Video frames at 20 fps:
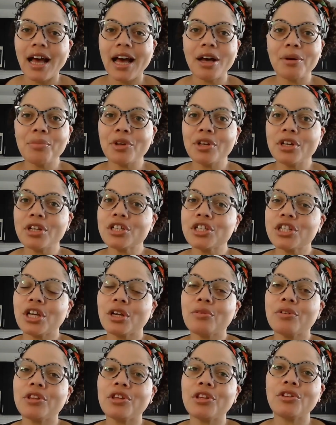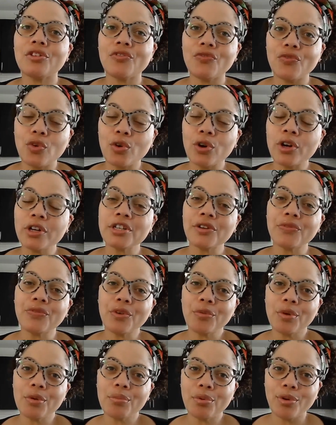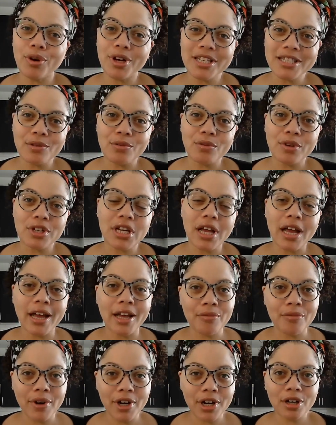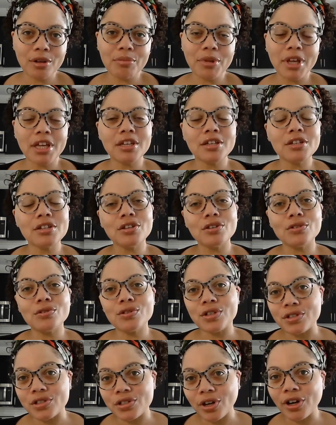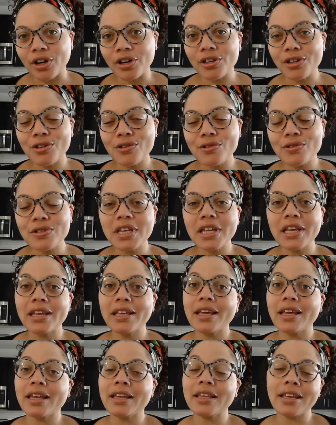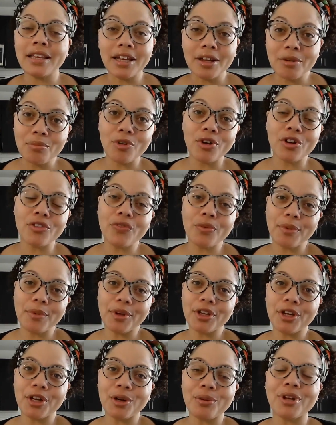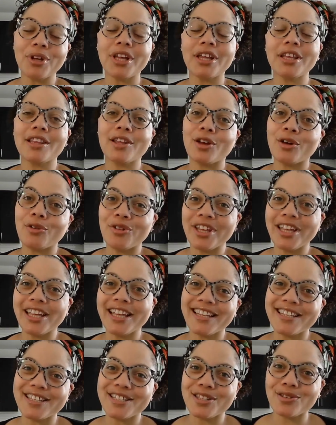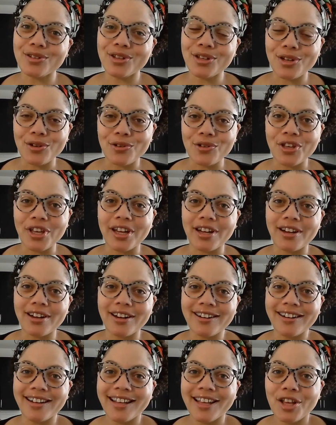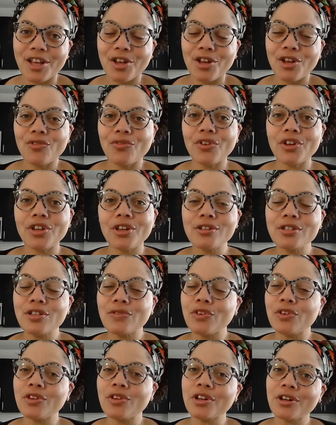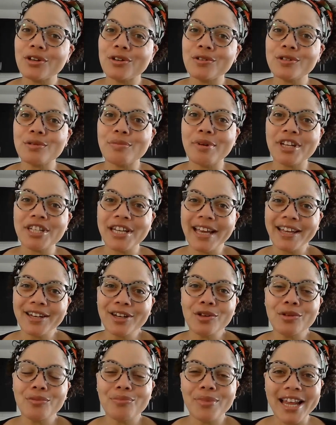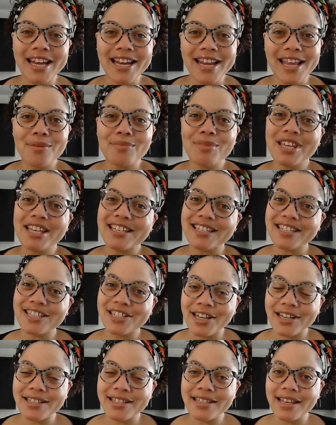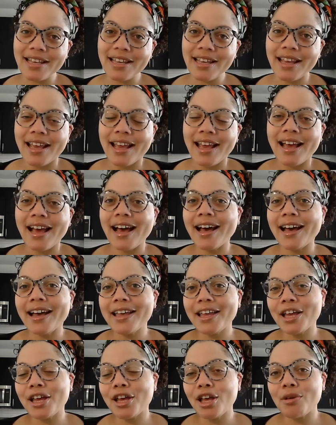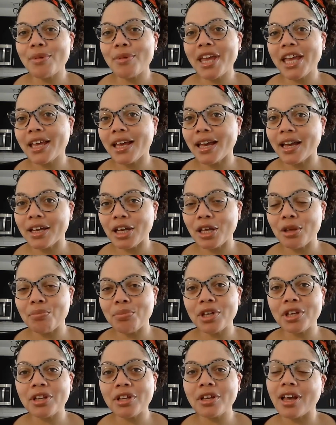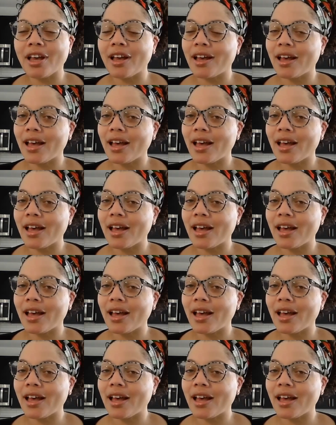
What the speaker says: I'm going to share with you the 4 different reports in which I recommend you to start using and getting more familiar with going into the new year. For those of you that are new to my channel, my name is Jessie. I am a Honeybook